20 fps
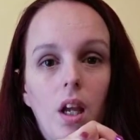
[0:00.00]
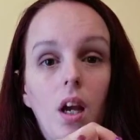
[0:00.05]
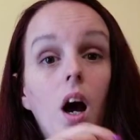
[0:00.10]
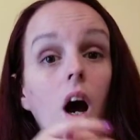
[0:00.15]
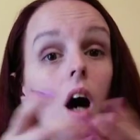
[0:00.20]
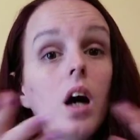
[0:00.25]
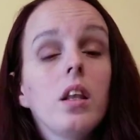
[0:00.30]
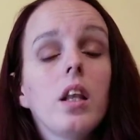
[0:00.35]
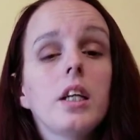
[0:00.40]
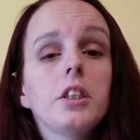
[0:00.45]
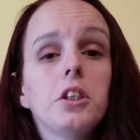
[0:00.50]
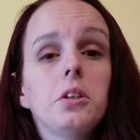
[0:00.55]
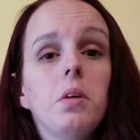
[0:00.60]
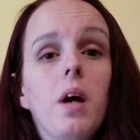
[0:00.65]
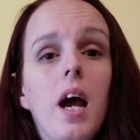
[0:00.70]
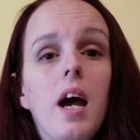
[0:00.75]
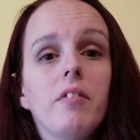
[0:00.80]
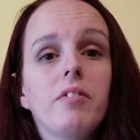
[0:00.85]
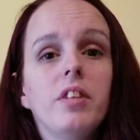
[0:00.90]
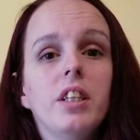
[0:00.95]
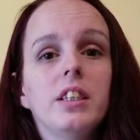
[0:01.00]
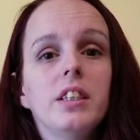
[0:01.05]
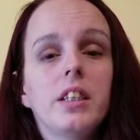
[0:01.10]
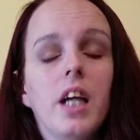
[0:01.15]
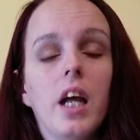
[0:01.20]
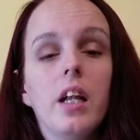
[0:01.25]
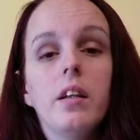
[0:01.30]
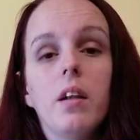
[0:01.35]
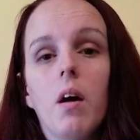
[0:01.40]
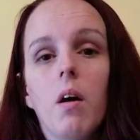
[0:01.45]
Unless you have
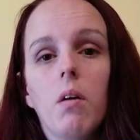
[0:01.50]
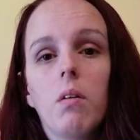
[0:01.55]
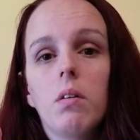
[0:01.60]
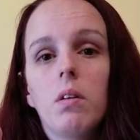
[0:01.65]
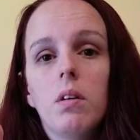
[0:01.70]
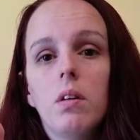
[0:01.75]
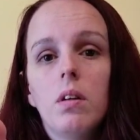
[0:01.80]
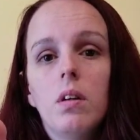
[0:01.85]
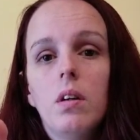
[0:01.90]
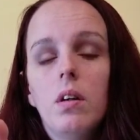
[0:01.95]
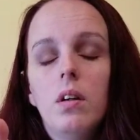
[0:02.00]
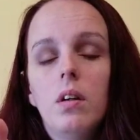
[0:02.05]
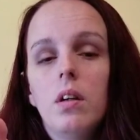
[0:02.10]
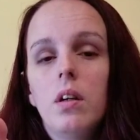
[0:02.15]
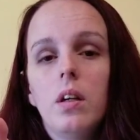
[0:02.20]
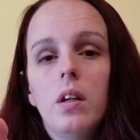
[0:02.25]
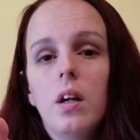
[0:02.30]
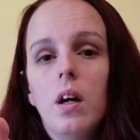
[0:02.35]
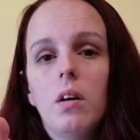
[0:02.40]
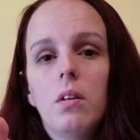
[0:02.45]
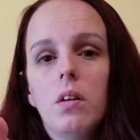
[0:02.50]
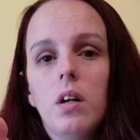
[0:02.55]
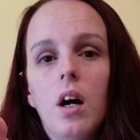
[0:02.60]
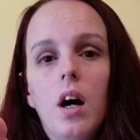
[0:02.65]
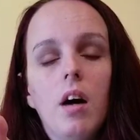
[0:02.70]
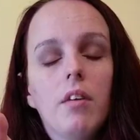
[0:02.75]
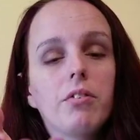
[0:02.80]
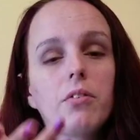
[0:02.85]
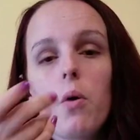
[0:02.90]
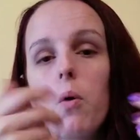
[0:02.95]
Nintendo,
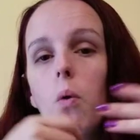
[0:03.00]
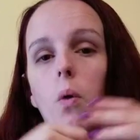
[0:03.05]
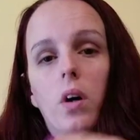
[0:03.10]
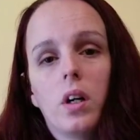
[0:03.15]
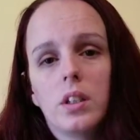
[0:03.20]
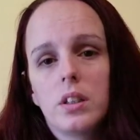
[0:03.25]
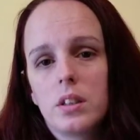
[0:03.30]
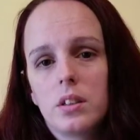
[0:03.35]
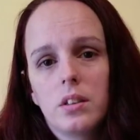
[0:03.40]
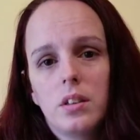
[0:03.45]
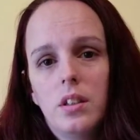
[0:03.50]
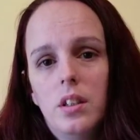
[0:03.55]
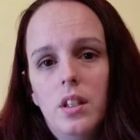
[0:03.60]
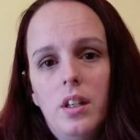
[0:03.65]
of course,